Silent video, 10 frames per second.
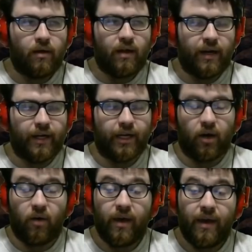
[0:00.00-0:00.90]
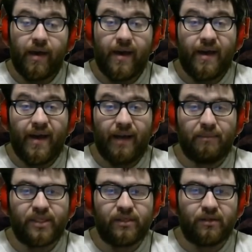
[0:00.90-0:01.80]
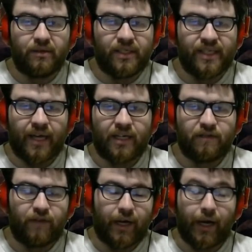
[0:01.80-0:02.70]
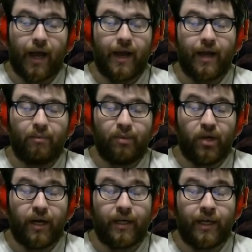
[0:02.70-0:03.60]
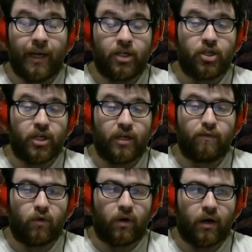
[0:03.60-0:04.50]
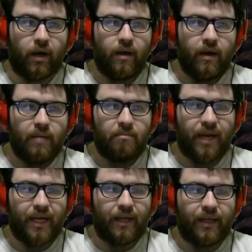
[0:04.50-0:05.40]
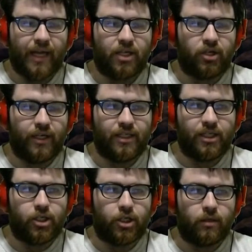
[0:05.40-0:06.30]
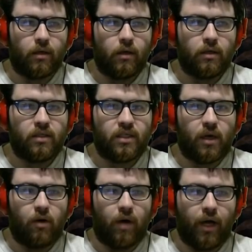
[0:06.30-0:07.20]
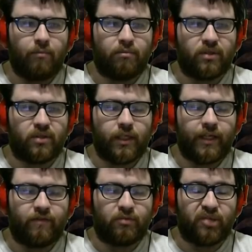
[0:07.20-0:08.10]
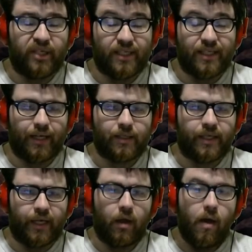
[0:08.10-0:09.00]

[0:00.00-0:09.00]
There you go. Absolutely satisfying. I applaud EHG for making that transition so unbelievably sexy.